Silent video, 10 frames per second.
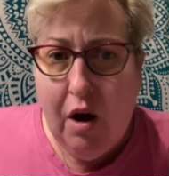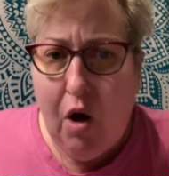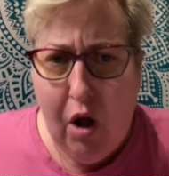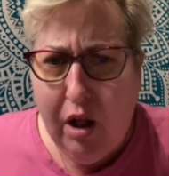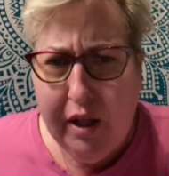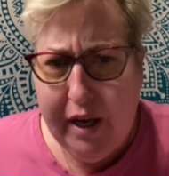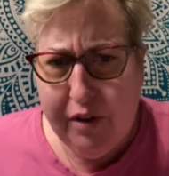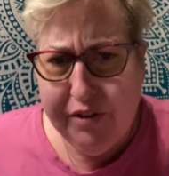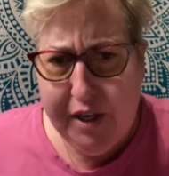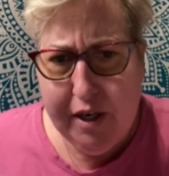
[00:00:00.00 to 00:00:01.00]
"All
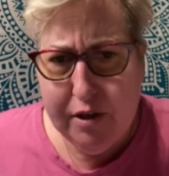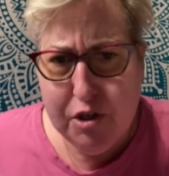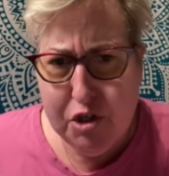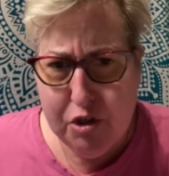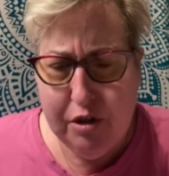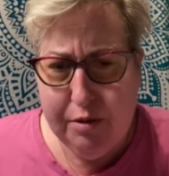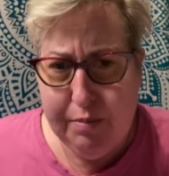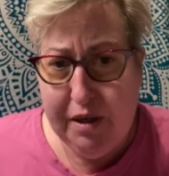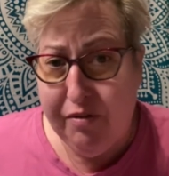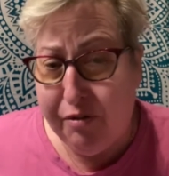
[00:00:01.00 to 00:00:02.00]
healthcare should
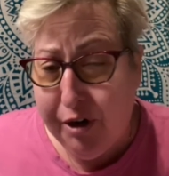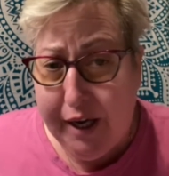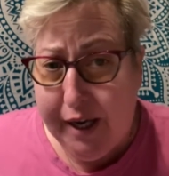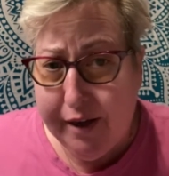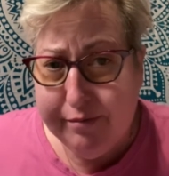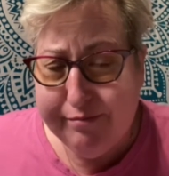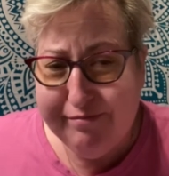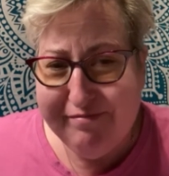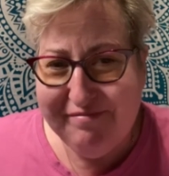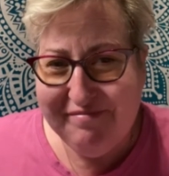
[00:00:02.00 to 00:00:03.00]
be free."
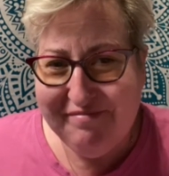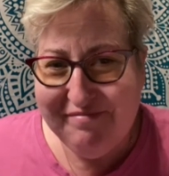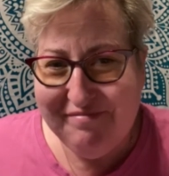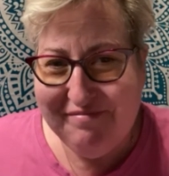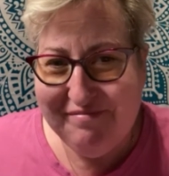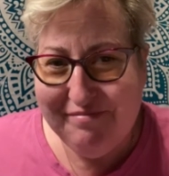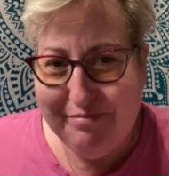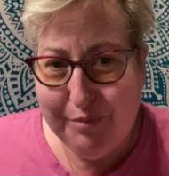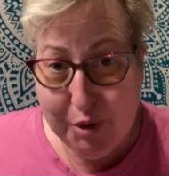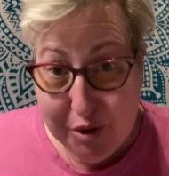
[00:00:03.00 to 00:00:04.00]

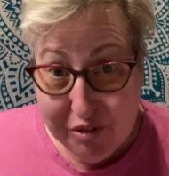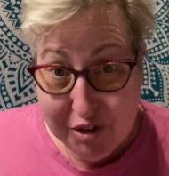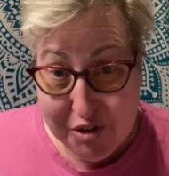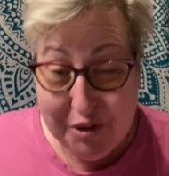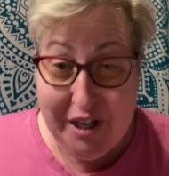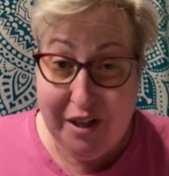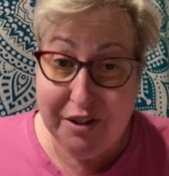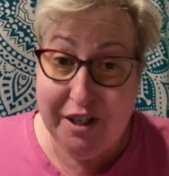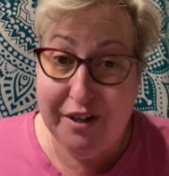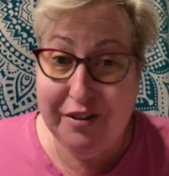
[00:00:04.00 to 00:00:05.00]
Universal
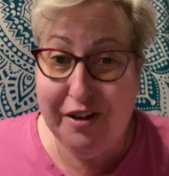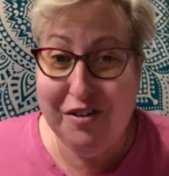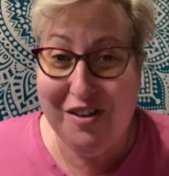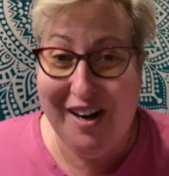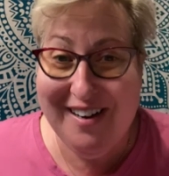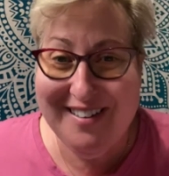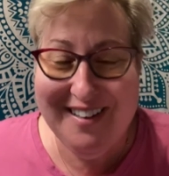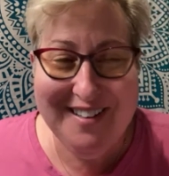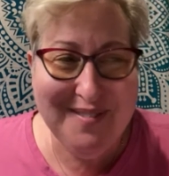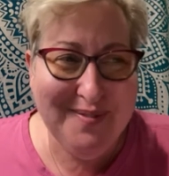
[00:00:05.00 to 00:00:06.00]
healthcare, there's an
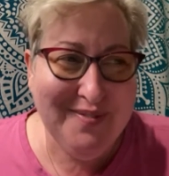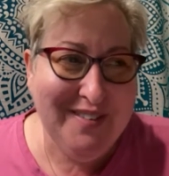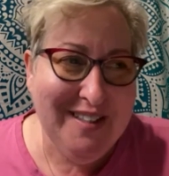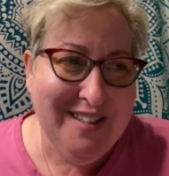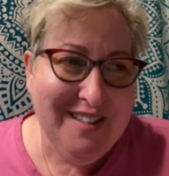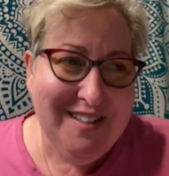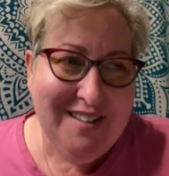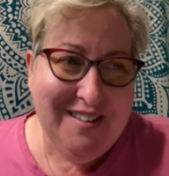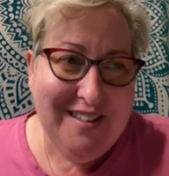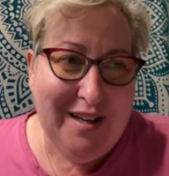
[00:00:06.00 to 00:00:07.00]
idea.
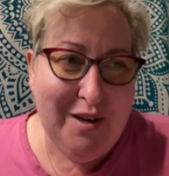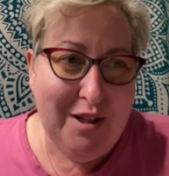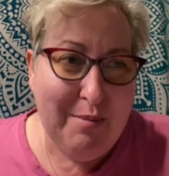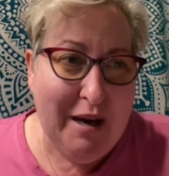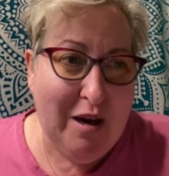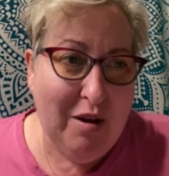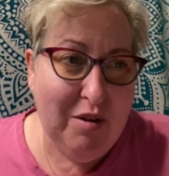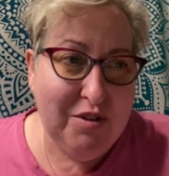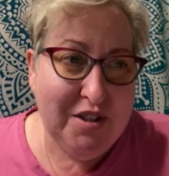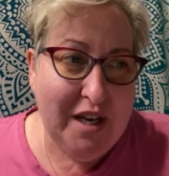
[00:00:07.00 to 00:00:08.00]
Out of the
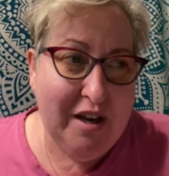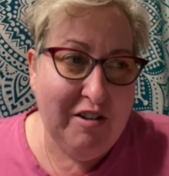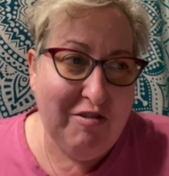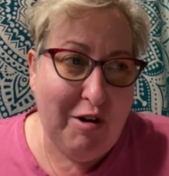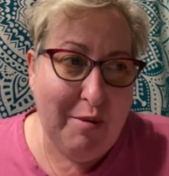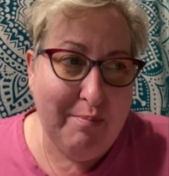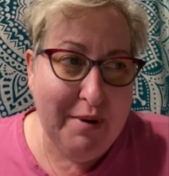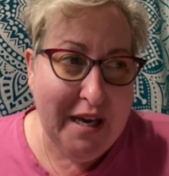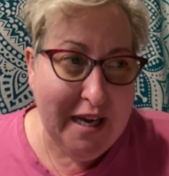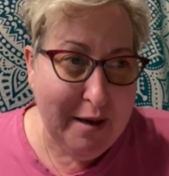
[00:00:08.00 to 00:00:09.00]
mouths of
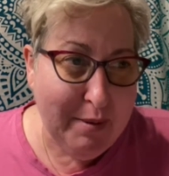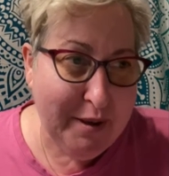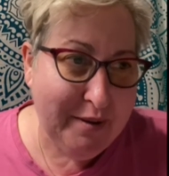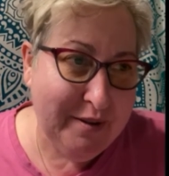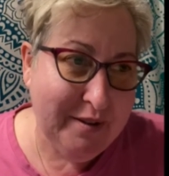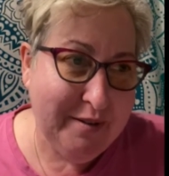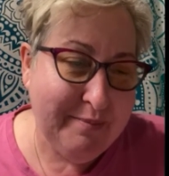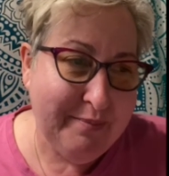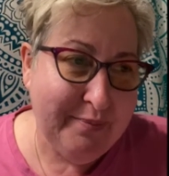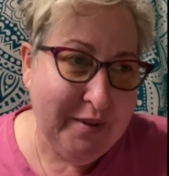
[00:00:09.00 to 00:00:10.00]
babe.
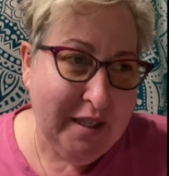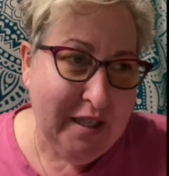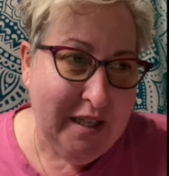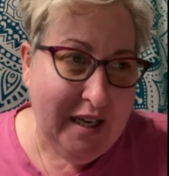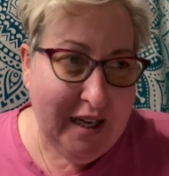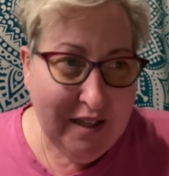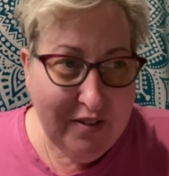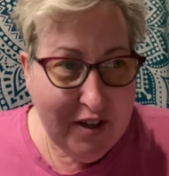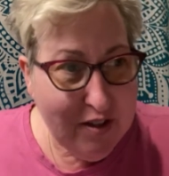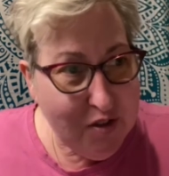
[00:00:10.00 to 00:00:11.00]
And
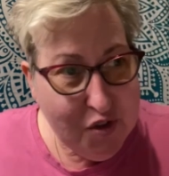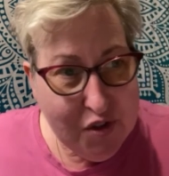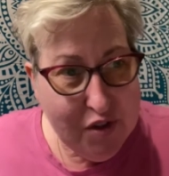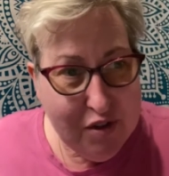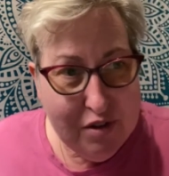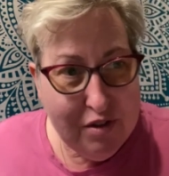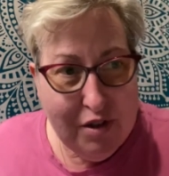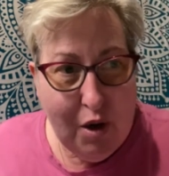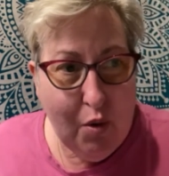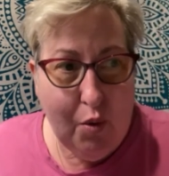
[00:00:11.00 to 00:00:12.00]
there's
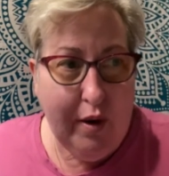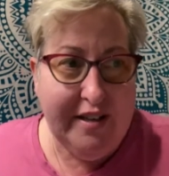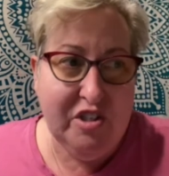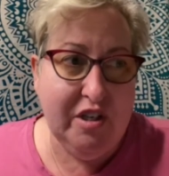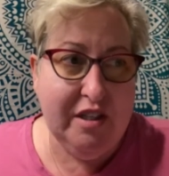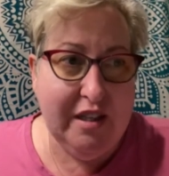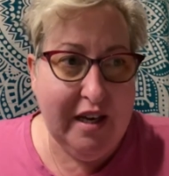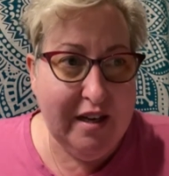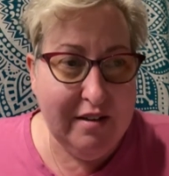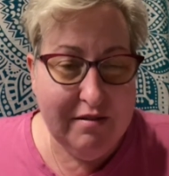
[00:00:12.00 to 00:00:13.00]
no question
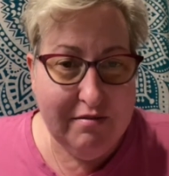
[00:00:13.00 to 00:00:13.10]
that